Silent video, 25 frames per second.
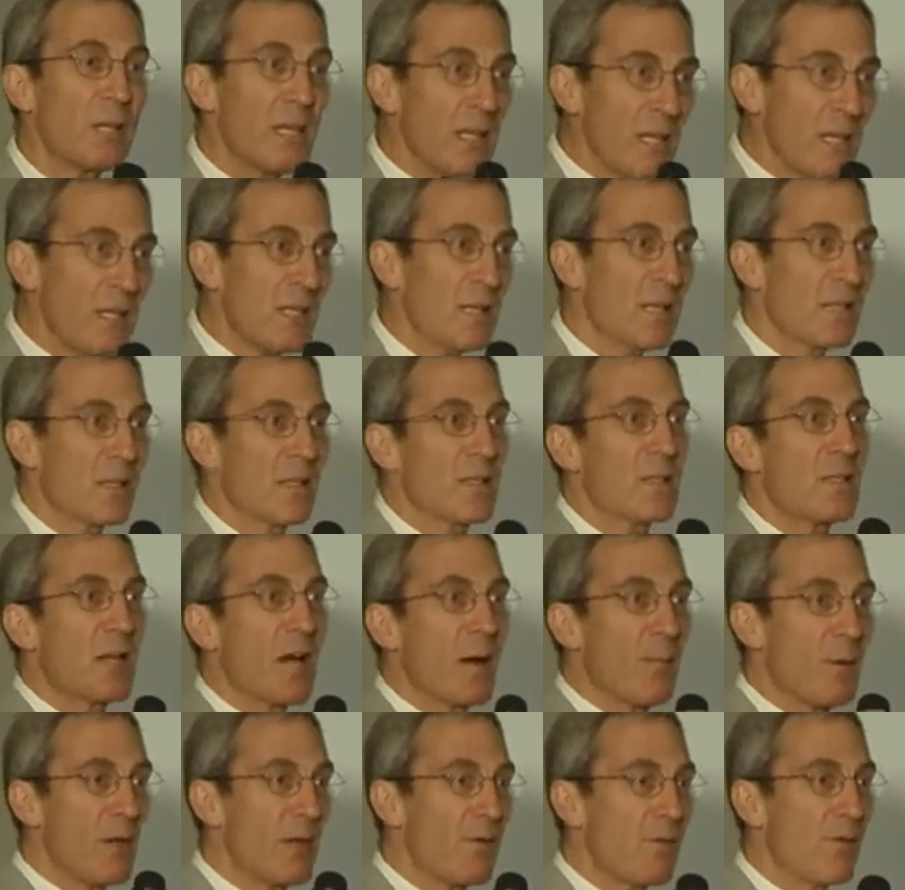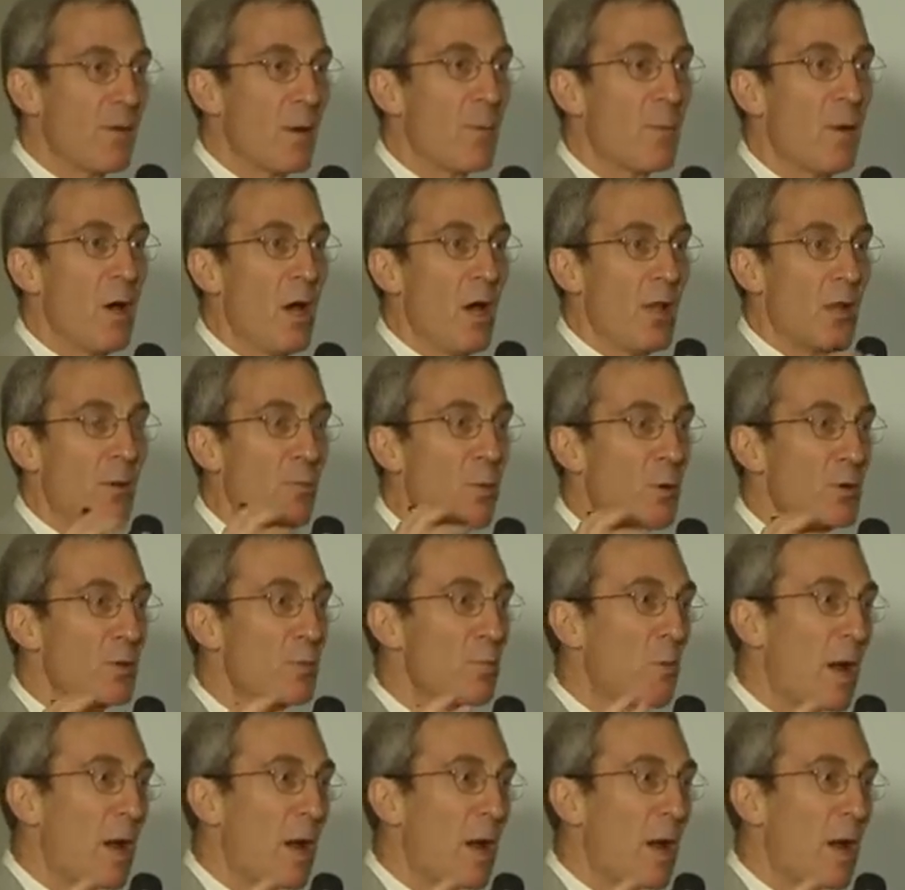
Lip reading: edicts coming from the most